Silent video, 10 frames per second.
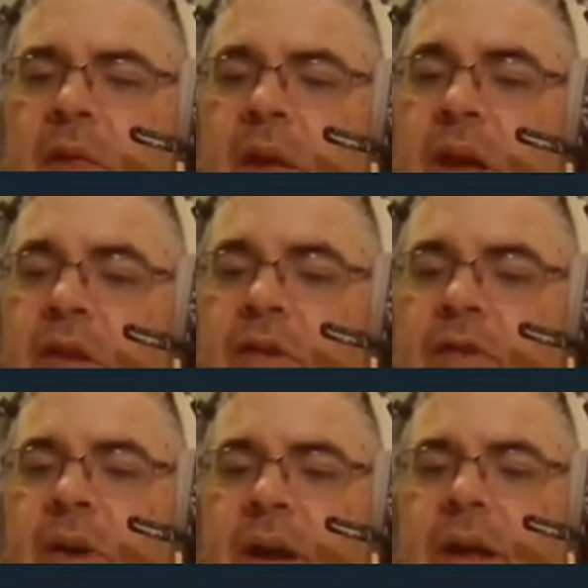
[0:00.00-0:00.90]
The ice
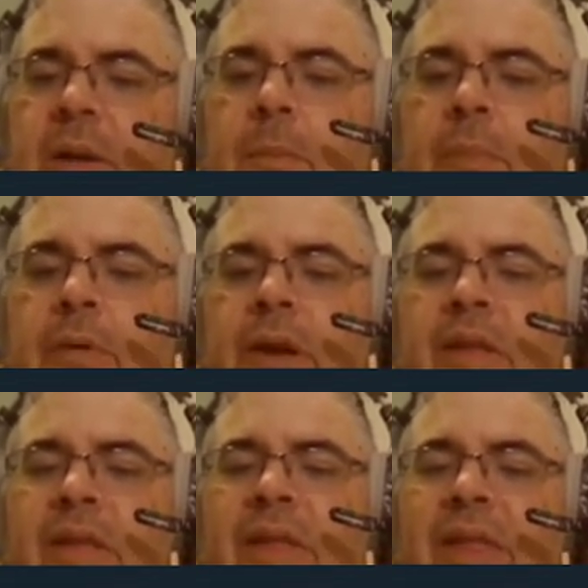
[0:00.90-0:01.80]
dragon
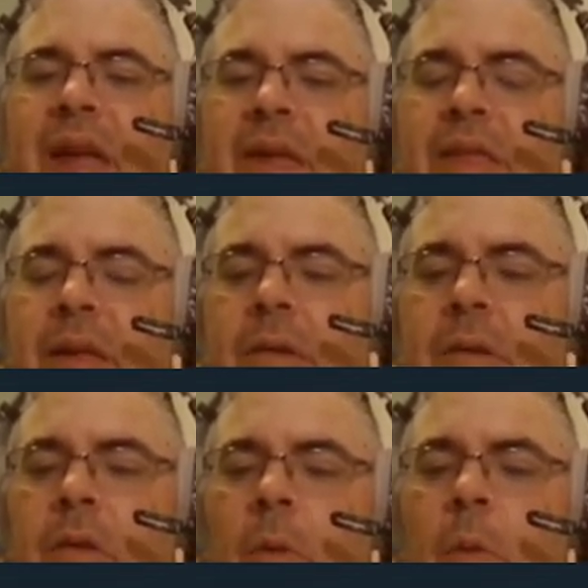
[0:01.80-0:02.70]
breathed death
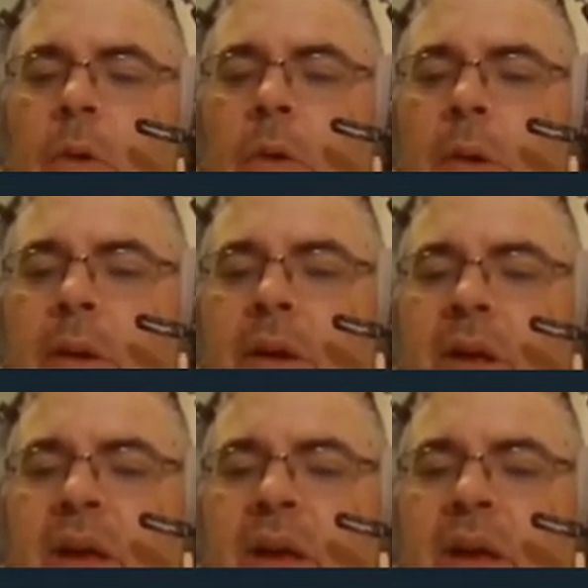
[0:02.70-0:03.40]
into the world,